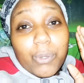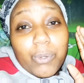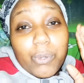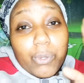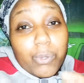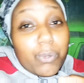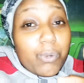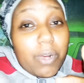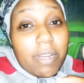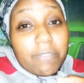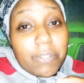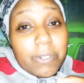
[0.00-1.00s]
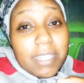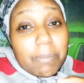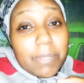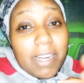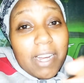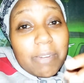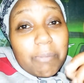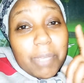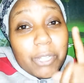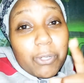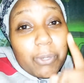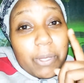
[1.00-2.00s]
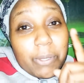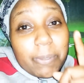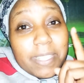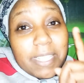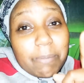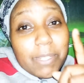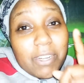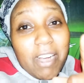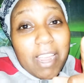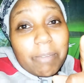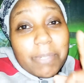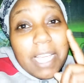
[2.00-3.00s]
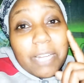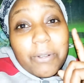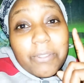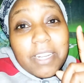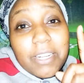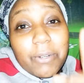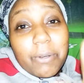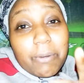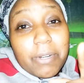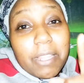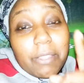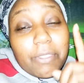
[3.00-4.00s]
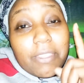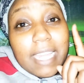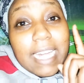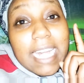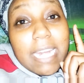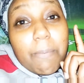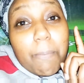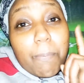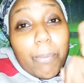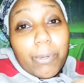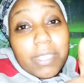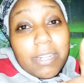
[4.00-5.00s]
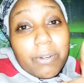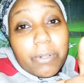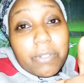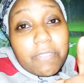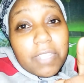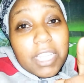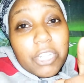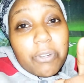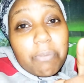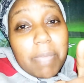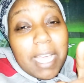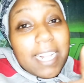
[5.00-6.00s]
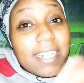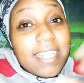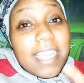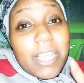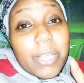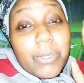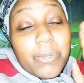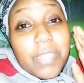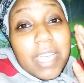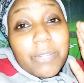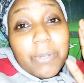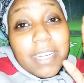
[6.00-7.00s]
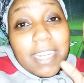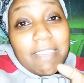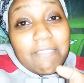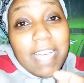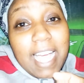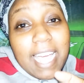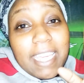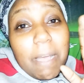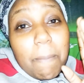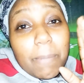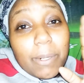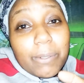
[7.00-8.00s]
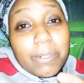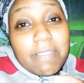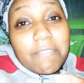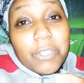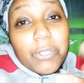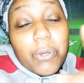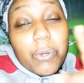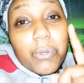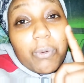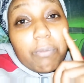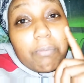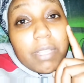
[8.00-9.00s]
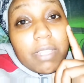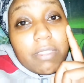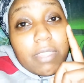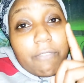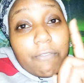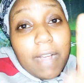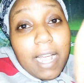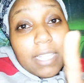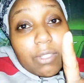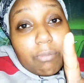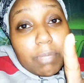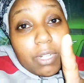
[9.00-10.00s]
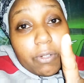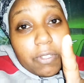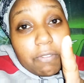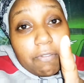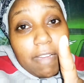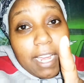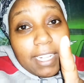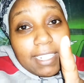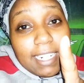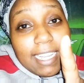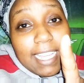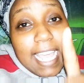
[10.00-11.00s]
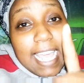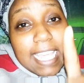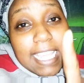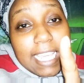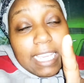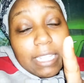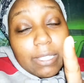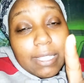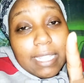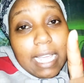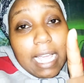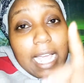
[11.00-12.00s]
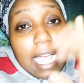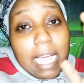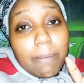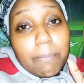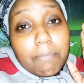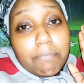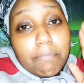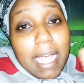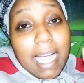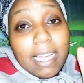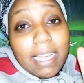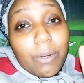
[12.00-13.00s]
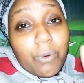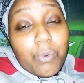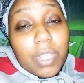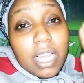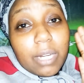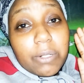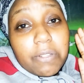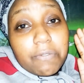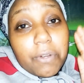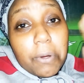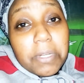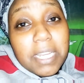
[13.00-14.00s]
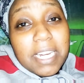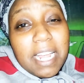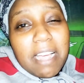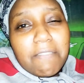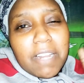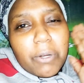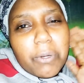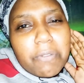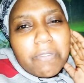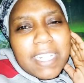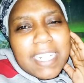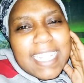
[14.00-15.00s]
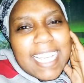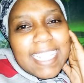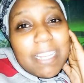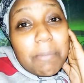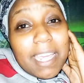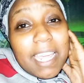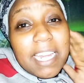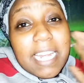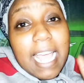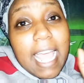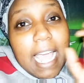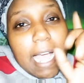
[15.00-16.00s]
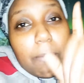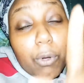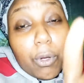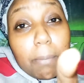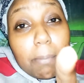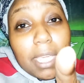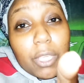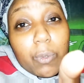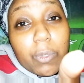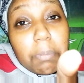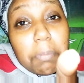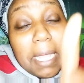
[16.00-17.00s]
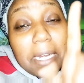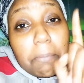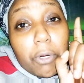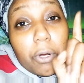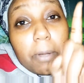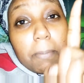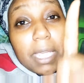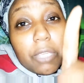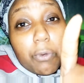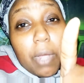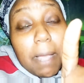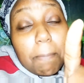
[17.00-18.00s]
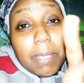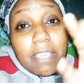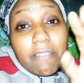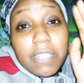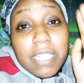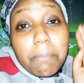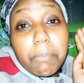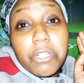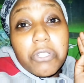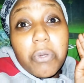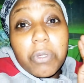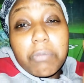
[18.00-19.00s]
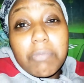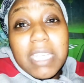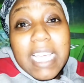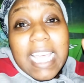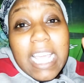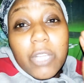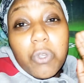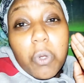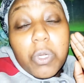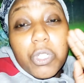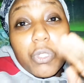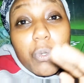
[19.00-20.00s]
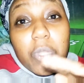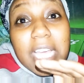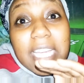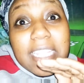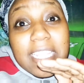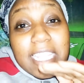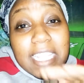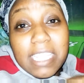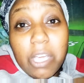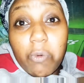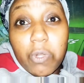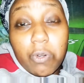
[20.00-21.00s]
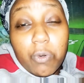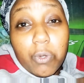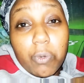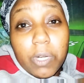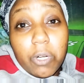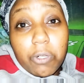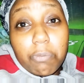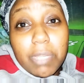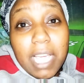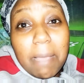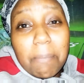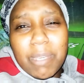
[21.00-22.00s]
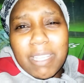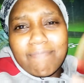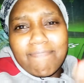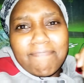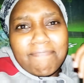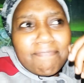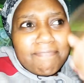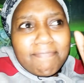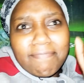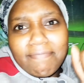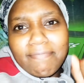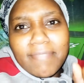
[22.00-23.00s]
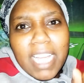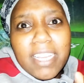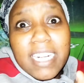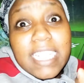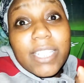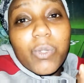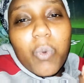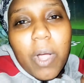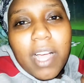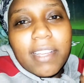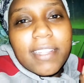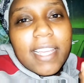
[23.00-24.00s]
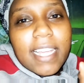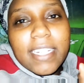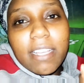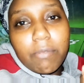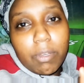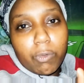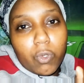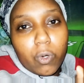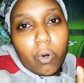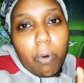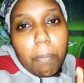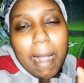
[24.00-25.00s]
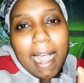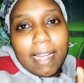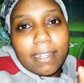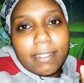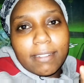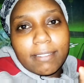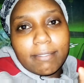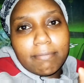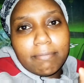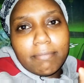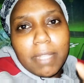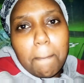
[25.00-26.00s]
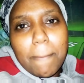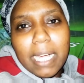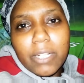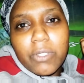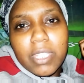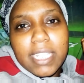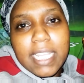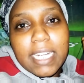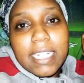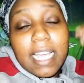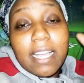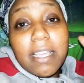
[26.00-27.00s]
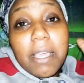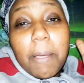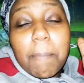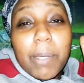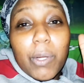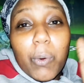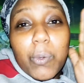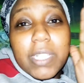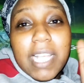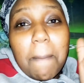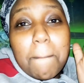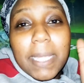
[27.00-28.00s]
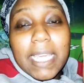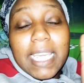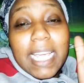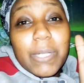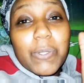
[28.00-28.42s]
To you who have not subscribed, make sure you subscribe, turn on the post notification bell, so that whenever I upload a video, you will be the first to be notified. Yes, I'm back with a lot of content. I have a lot of ideas head. I'm gonna make you smile. I'm gonna make you happy. If somebody told you that this year you will not be happy, Riswa. Tell them to go back to the sender, because I'm here